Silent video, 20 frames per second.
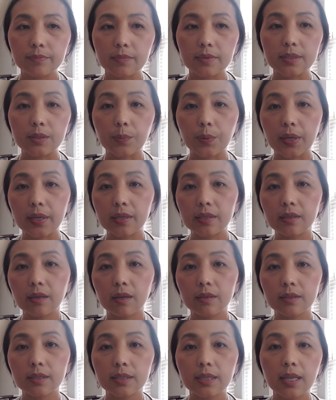depending
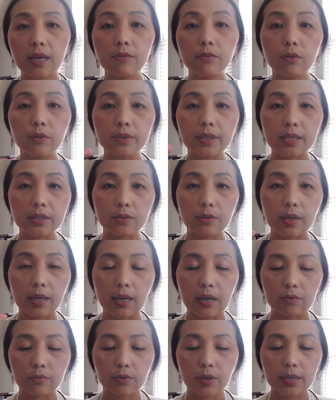on the level that you
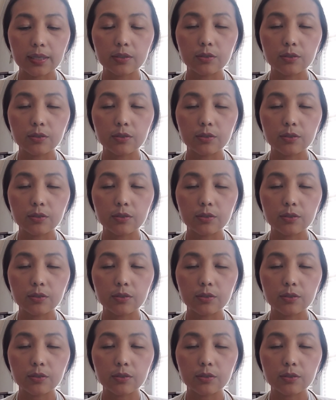have, right?